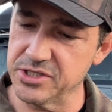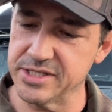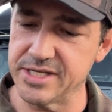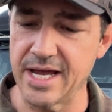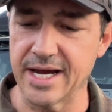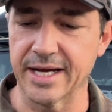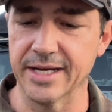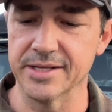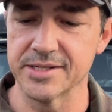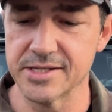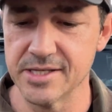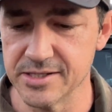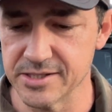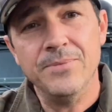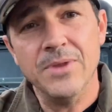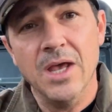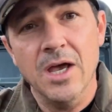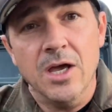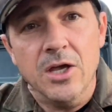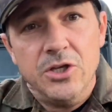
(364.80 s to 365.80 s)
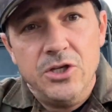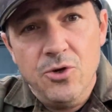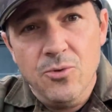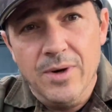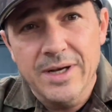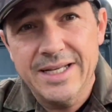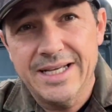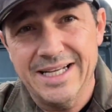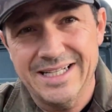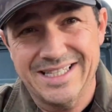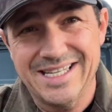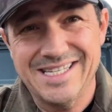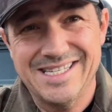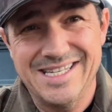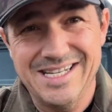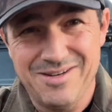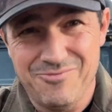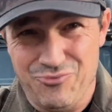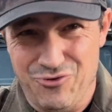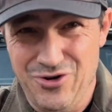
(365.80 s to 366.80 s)
seconds. You want to get this
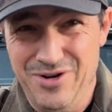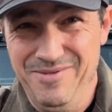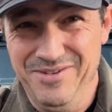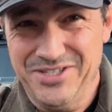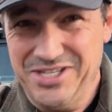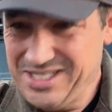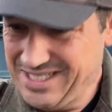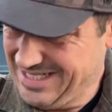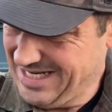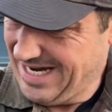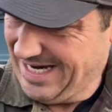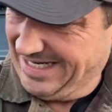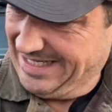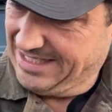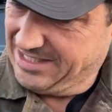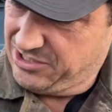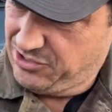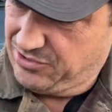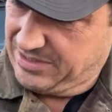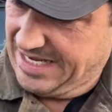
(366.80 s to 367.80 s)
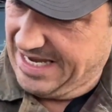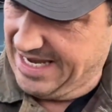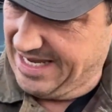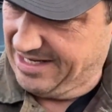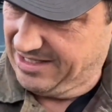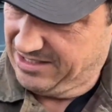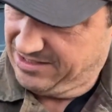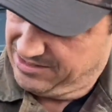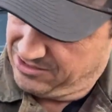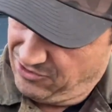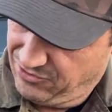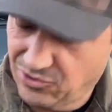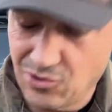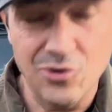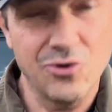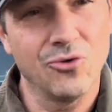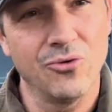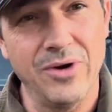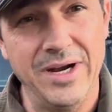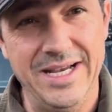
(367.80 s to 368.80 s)
thing pretty much as tight as you can. Don't go
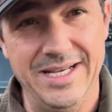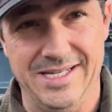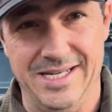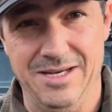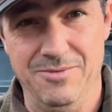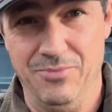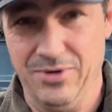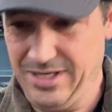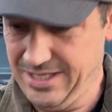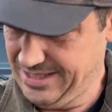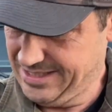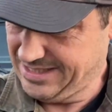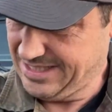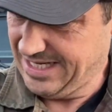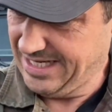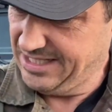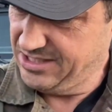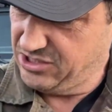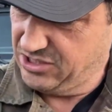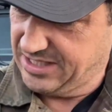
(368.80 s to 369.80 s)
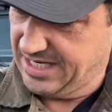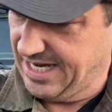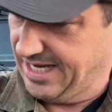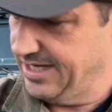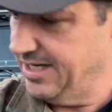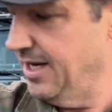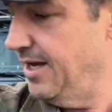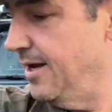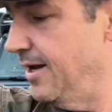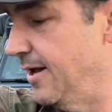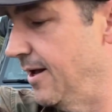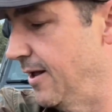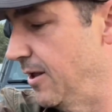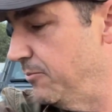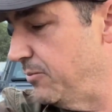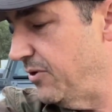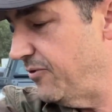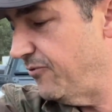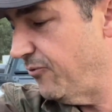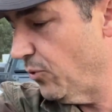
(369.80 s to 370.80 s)
crazy, but as tight as you can
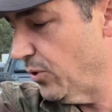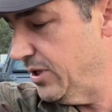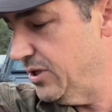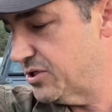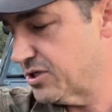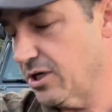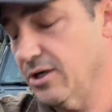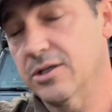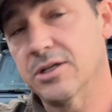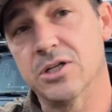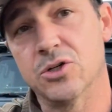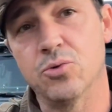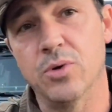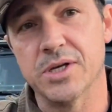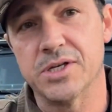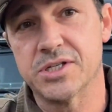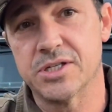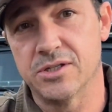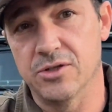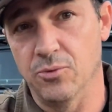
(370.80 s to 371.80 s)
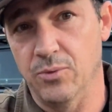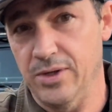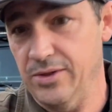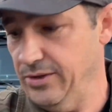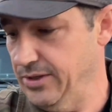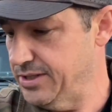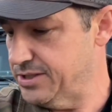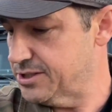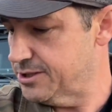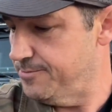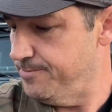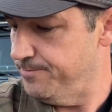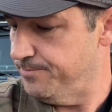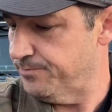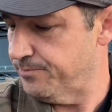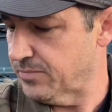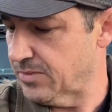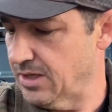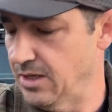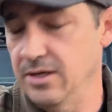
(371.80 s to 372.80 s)
before you start to twist the windlass.
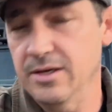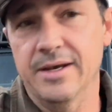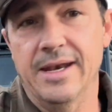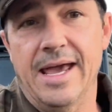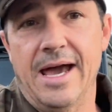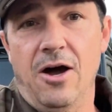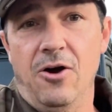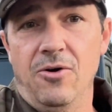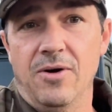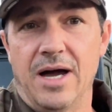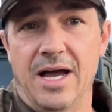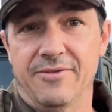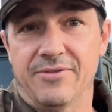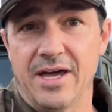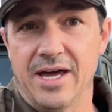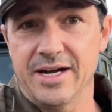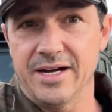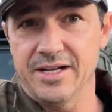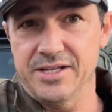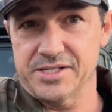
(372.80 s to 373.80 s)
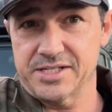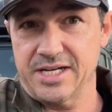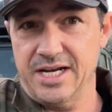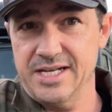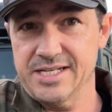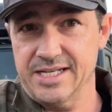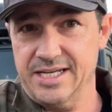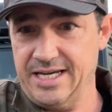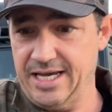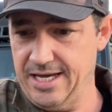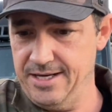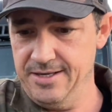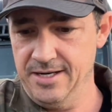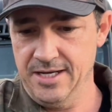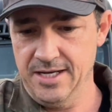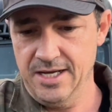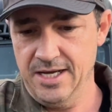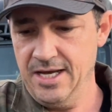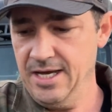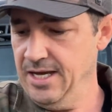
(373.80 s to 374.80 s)
Now, I've got it on as tight as I can.
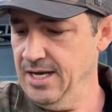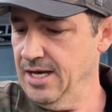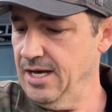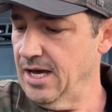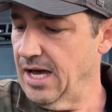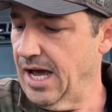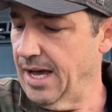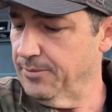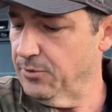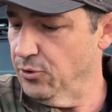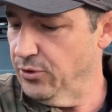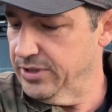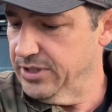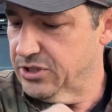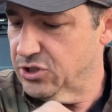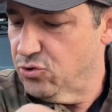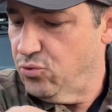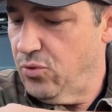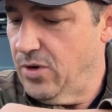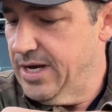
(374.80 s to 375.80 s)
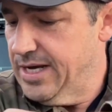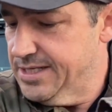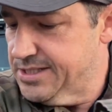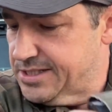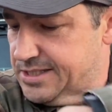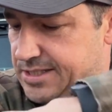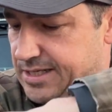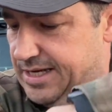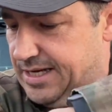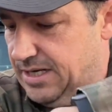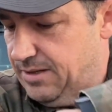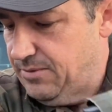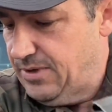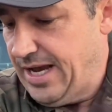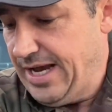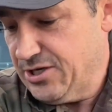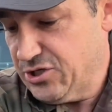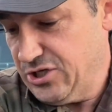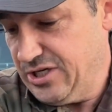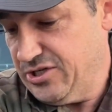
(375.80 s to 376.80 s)
I'm going to twist, and I'm
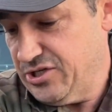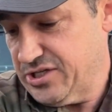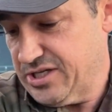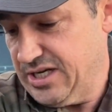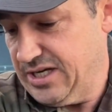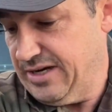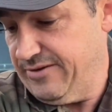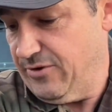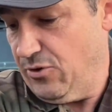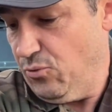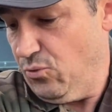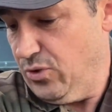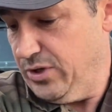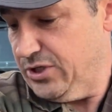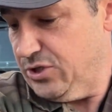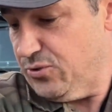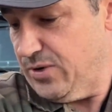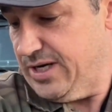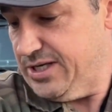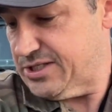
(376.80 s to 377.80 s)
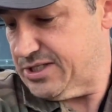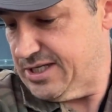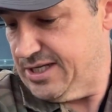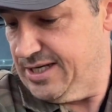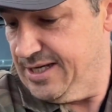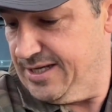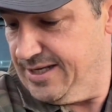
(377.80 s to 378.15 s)
actually just going to give it one twist.